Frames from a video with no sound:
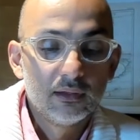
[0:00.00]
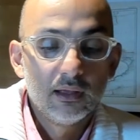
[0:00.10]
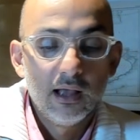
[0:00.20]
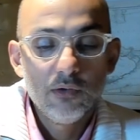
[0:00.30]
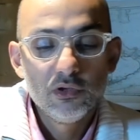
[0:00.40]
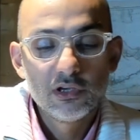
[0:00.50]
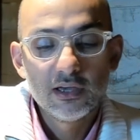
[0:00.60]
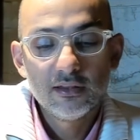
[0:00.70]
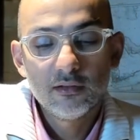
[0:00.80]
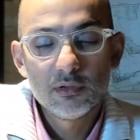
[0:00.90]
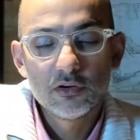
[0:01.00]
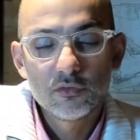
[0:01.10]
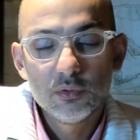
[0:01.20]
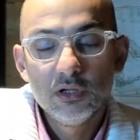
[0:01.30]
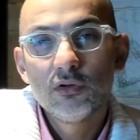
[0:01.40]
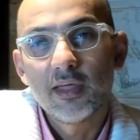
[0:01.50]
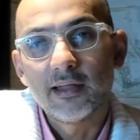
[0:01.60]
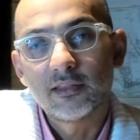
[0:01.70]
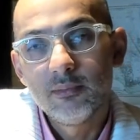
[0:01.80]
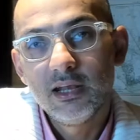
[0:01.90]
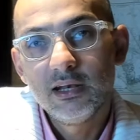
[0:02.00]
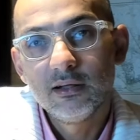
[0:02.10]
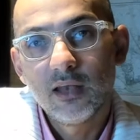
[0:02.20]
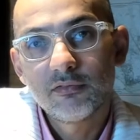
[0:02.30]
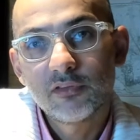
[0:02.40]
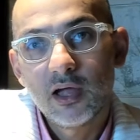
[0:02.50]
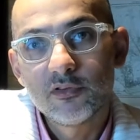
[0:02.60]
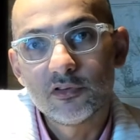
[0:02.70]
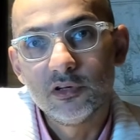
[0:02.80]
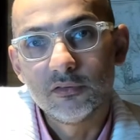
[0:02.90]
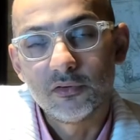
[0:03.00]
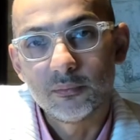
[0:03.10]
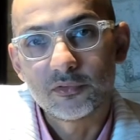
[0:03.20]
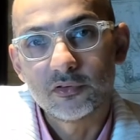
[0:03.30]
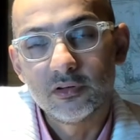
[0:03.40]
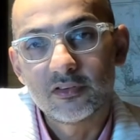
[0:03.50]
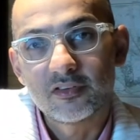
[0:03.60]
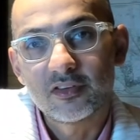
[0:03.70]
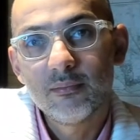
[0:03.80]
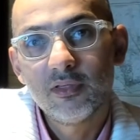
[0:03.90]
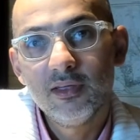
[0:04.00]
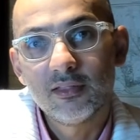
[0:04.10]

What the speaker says: How we get it? Because we know that remaining lifetime is uniform, so it's the same thing,